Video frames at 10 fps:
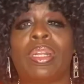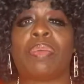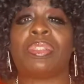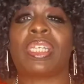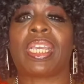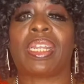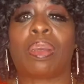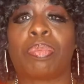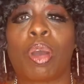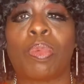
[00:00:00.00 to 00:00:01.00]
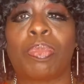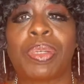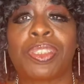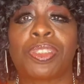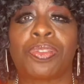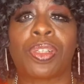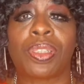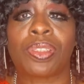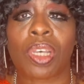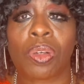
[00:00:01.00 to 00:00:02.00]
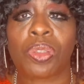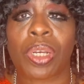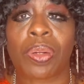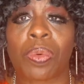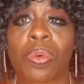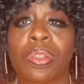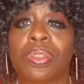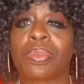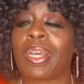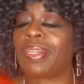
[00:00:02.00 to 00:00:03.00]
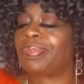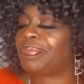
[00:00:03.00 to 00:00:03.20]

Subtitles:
were taking their promo pictures for the Soul Train Awards, right?